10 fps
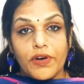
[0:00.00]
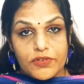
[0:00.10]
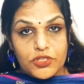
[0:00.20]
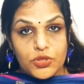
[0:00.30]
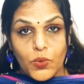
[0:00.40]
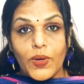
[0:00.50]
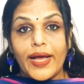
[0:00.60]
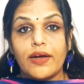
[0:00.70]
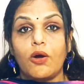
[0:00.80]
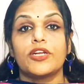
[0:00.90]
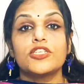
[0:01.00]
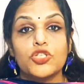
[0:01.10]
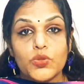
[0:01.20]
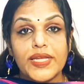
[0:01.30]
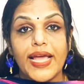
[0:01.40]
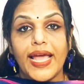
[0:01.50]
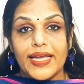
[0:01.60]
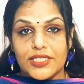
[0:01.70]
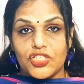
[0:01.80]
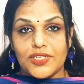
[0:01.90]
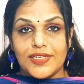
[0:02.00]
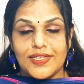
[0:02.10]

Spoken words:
our soul according to the age.